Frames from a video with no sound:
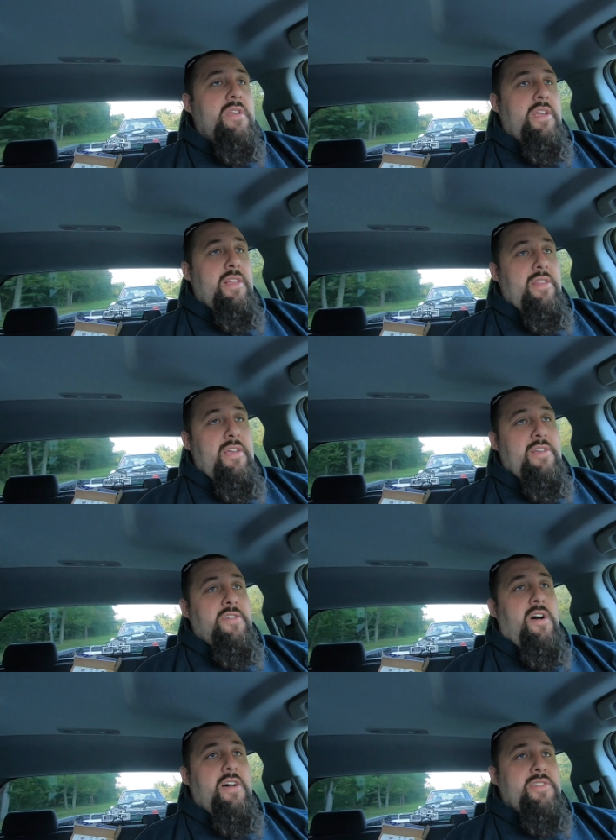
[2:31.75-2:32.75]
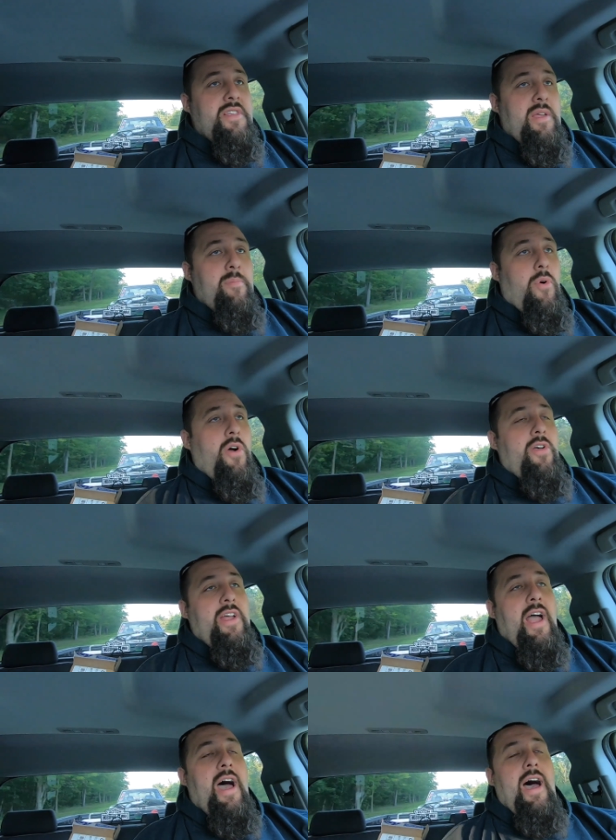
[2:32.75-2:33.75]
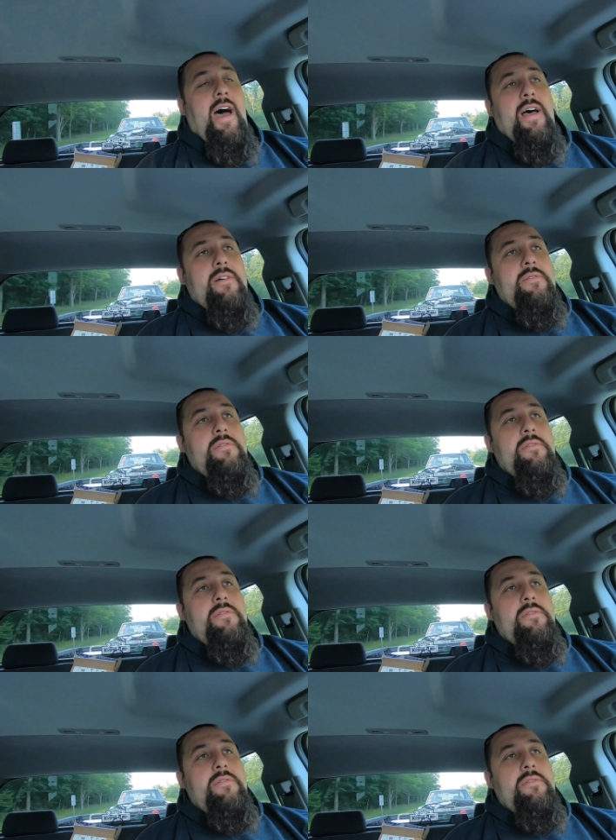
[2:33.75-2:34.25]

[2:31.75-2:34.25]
get the exhaust like boiling hot,